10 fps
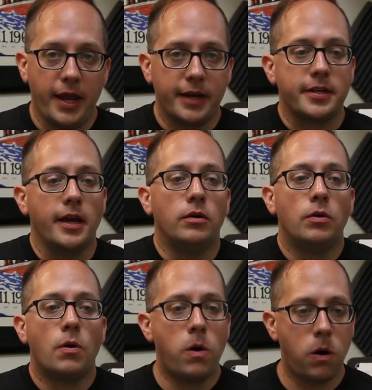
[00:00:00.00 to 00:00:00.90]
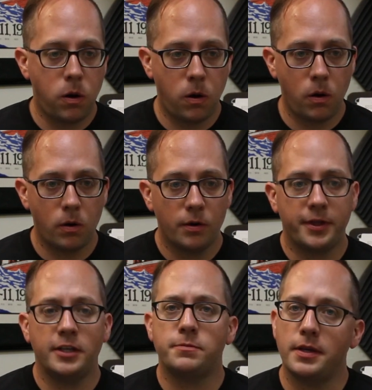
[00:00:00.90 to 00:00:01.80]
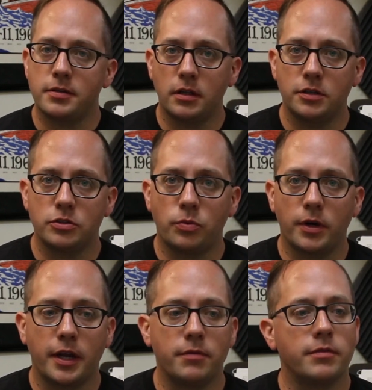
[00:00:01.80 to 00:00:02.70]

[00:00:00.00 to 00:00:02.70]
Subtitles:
exhale, things basically just work in